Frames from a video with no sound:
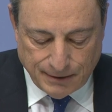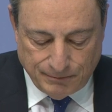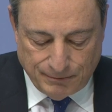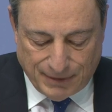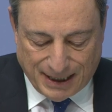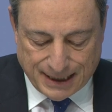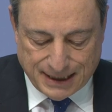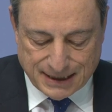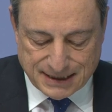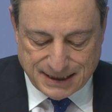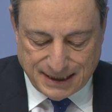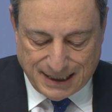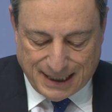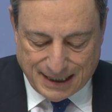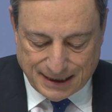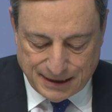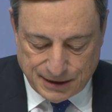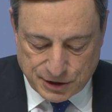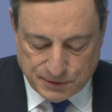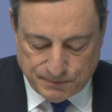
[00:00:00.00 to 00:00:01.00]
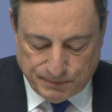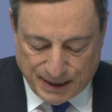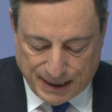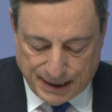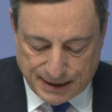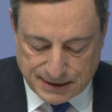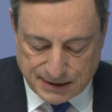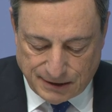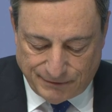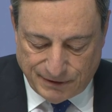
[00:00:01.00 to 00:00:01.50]
by a sluggish
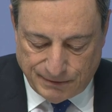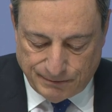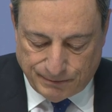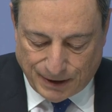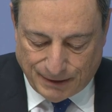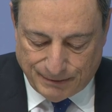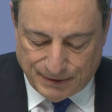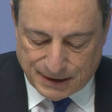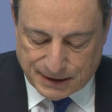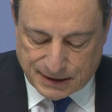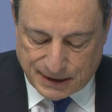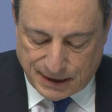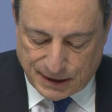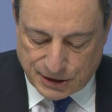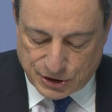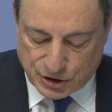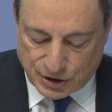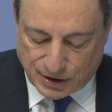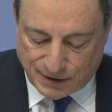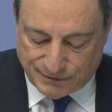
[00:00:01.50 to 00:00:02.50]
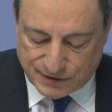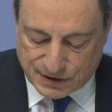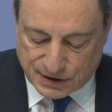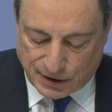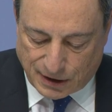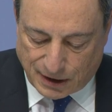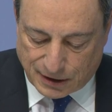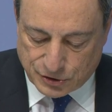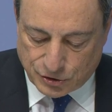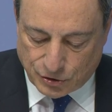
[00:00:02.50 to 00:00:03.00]
pace of implementation of
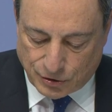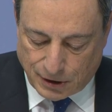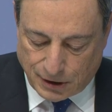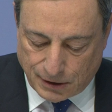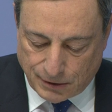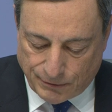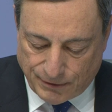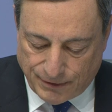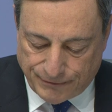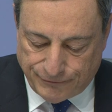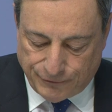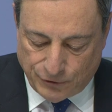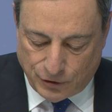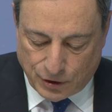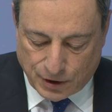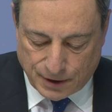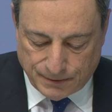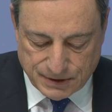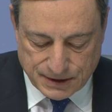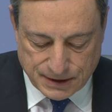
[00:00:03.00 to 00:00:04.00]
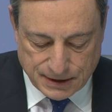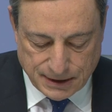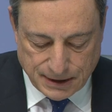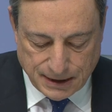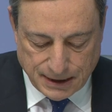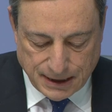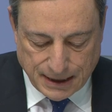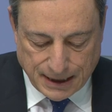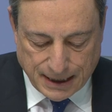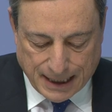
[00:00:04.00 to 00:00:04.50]
structural reforms
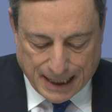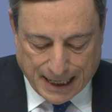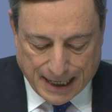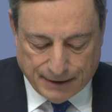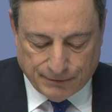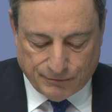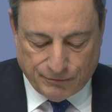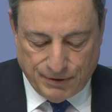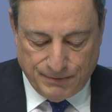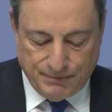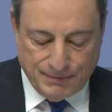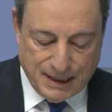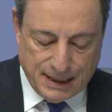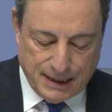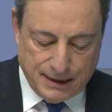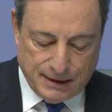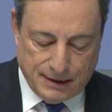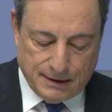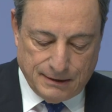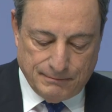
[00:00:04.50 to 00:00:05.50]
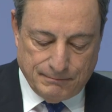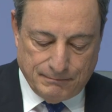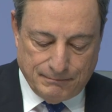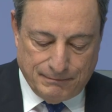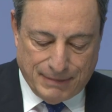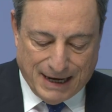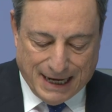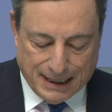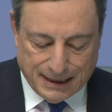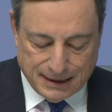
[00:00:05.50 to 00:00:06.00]
and remaining
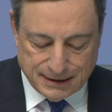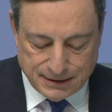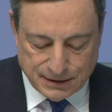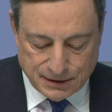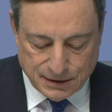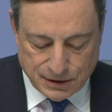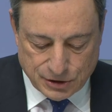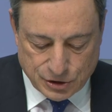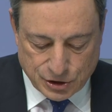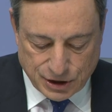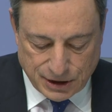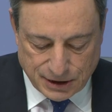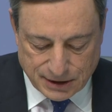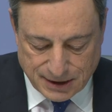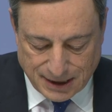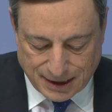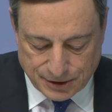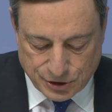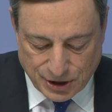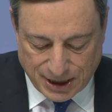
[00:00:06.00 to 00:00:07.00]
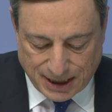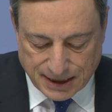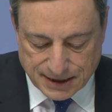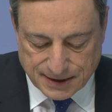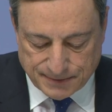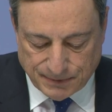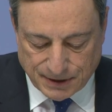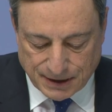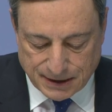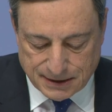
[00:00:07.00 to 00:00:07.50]
balance sheet
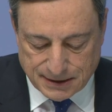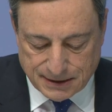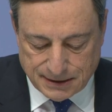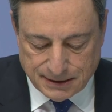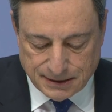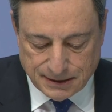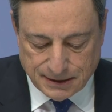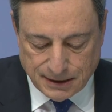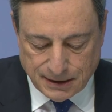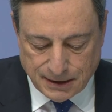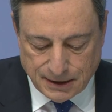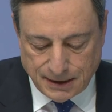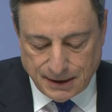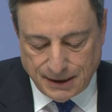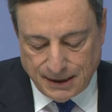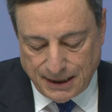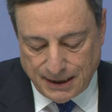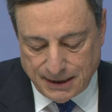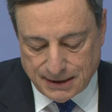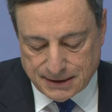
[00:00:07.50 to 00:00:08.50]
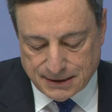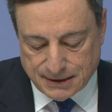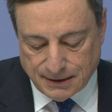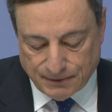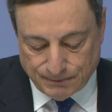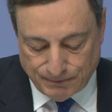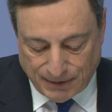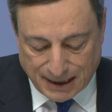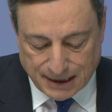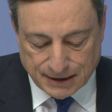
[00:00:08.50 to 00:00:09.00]
adjustment needs
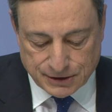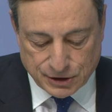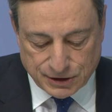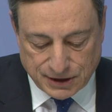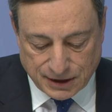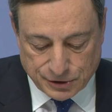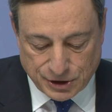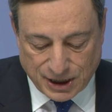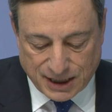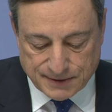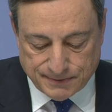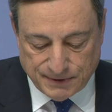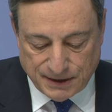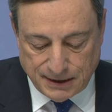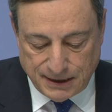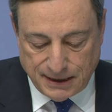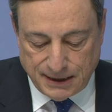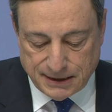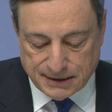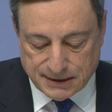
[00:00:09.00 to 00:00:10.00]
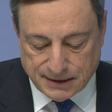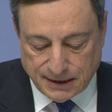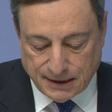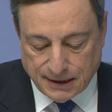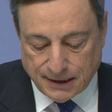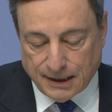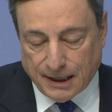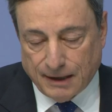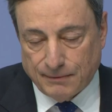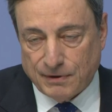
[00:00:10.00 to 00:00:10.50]

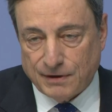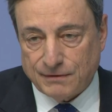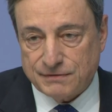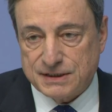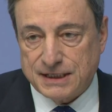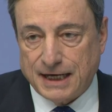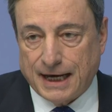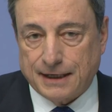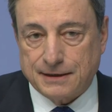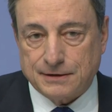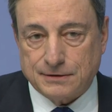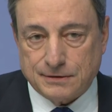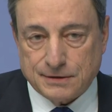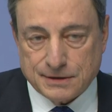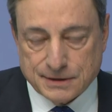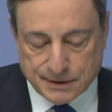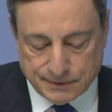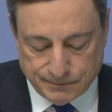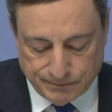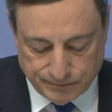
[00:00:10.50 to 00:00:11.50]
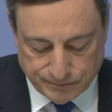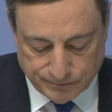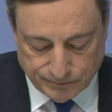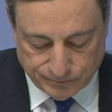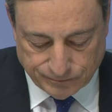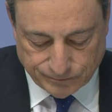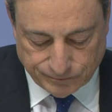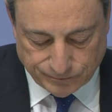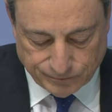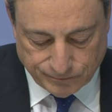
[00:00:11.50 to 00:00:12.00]
in a number of sectors.
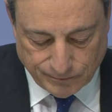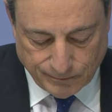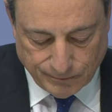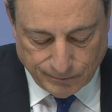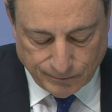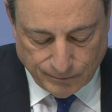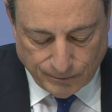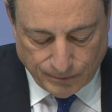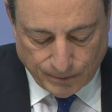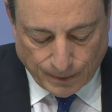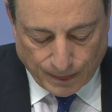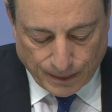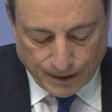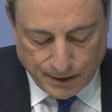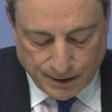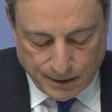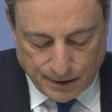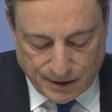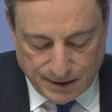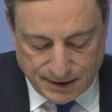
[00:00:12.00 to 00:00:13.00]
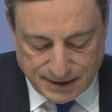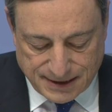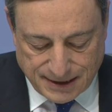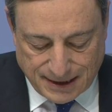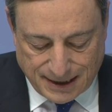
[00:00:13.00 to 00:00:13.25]
This